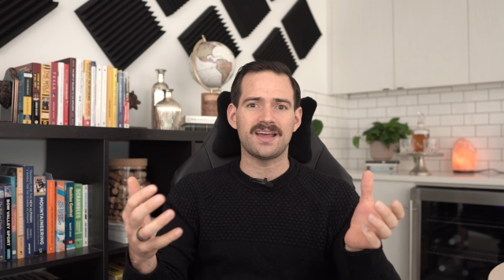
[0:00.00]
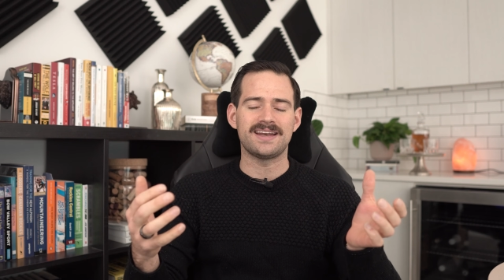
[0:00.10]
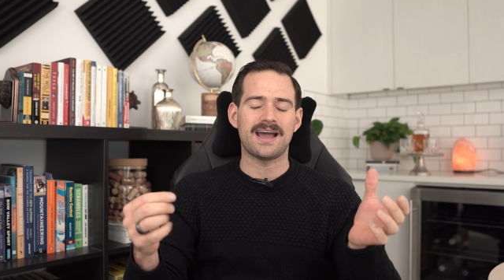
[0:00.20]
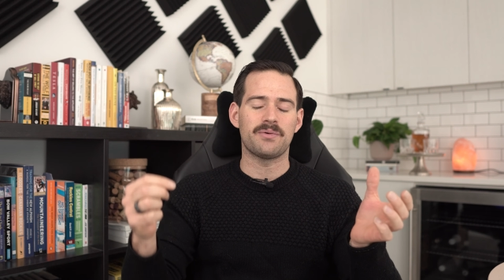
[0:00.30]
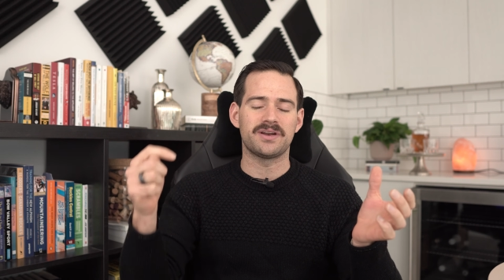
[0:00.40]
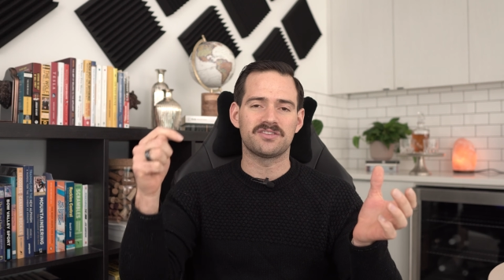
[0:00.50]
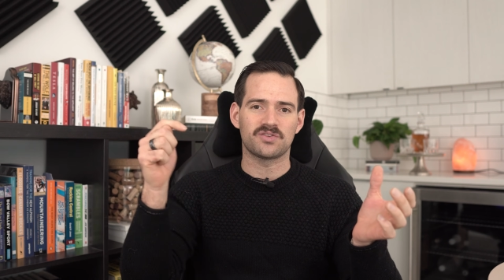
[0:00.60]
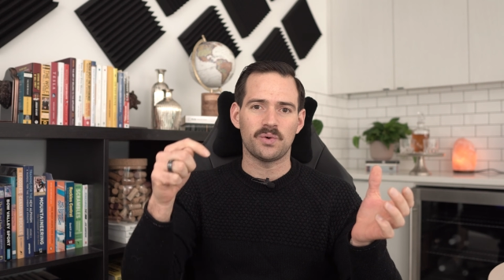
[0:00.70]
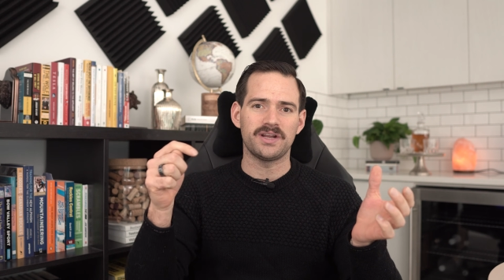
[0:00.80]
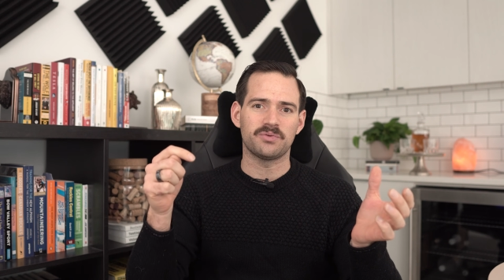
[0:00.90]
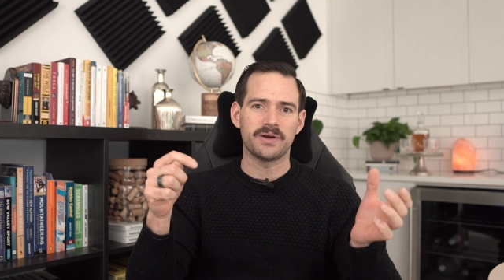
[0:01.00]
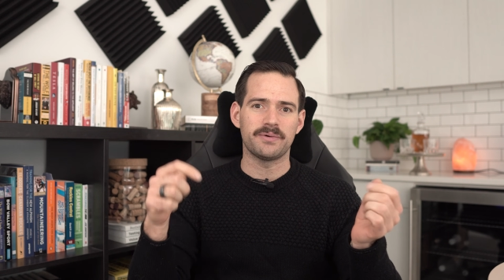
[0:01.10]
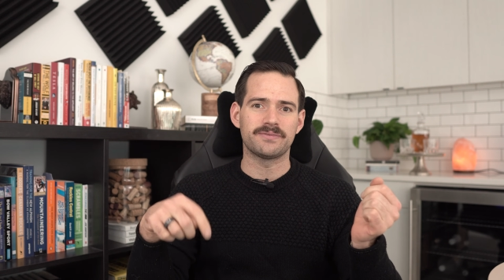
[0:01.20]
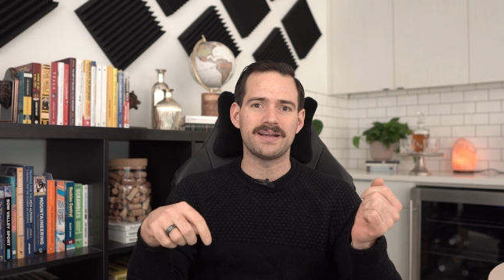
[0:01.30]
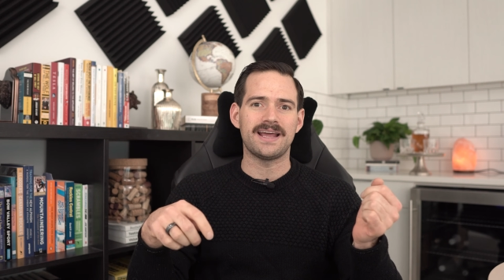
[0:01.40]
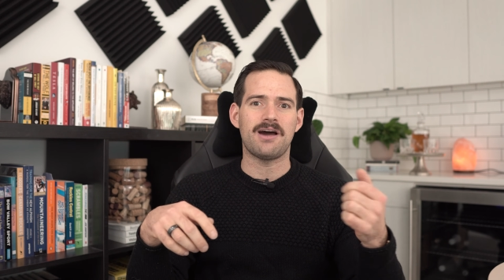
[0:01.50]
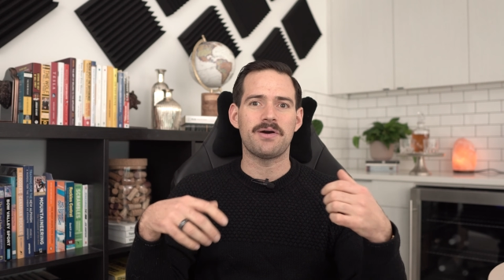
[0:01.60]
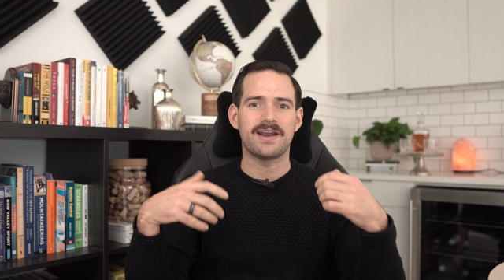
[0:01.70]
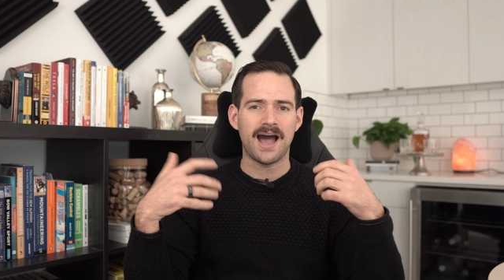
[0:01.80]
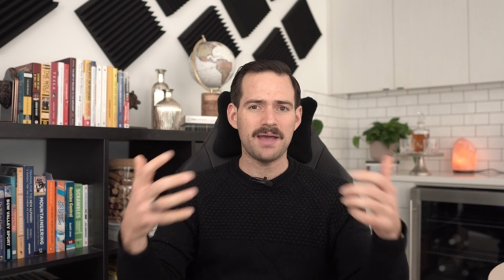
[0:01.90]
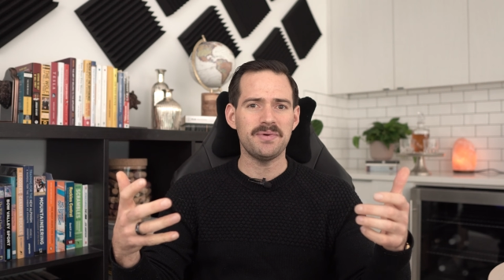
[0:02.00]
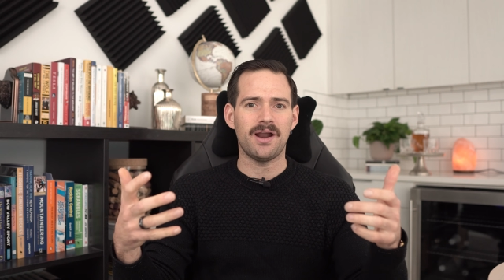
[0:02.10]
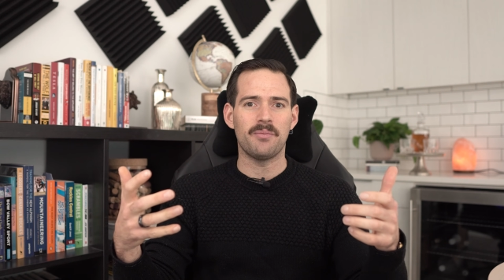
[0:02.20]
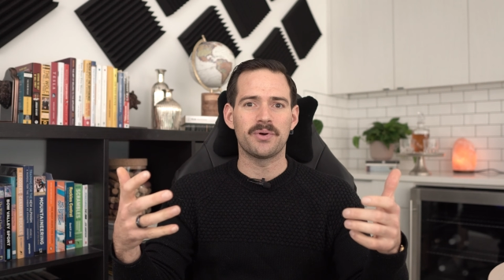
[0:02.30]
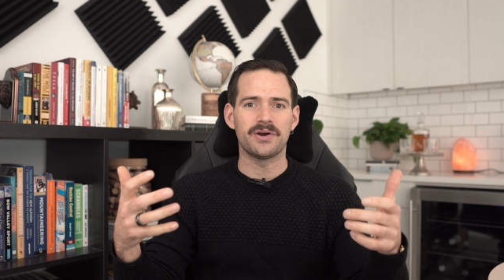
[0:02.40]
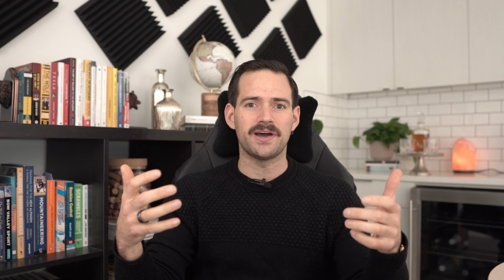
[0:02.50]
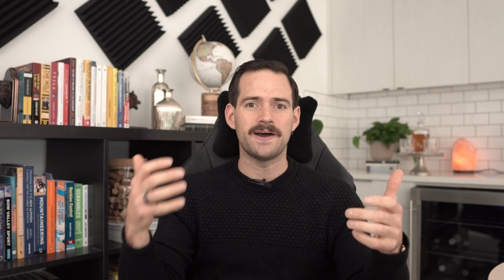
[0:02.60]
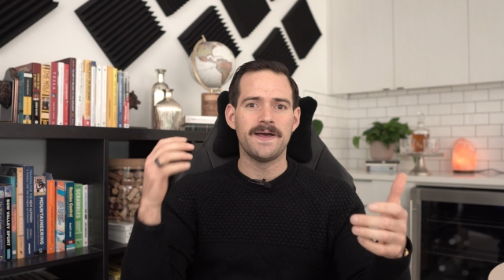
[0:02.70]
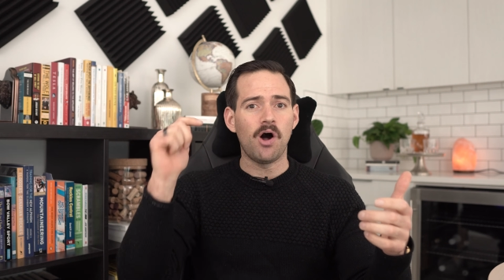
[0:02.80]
and now it is 2021 right now, and I'm in Alberta.